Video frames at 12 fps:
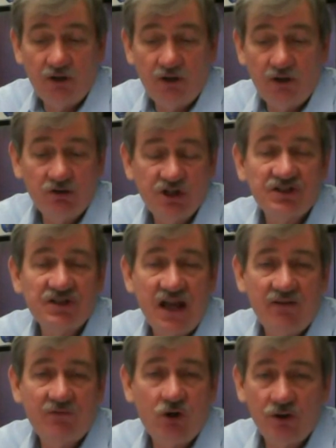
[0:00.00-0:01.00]
it'll just
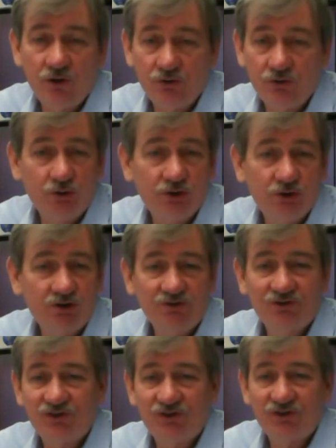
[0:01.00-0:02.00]
have all the
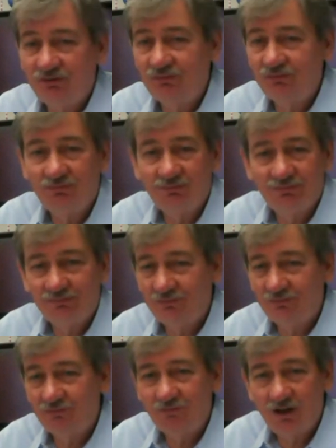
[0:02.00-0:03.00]
tools and
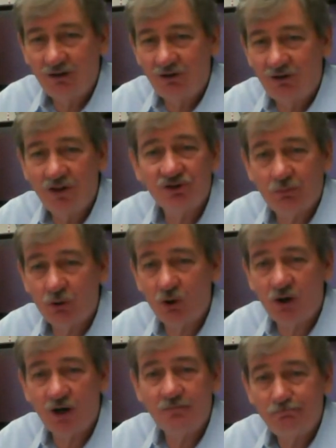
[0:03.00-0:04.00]
all the
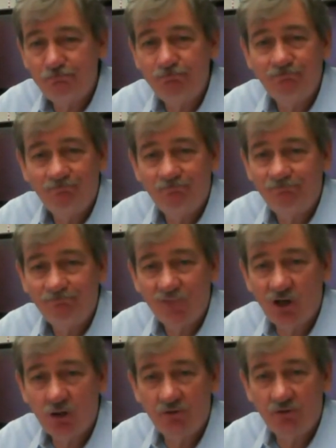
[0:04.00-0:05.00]
support.
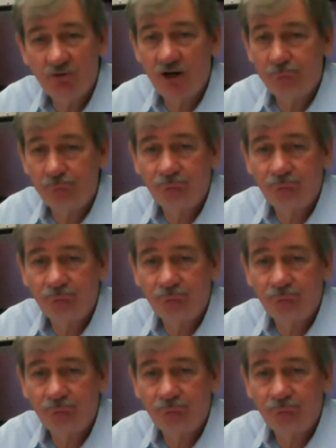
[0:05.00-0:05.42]
It'll be great.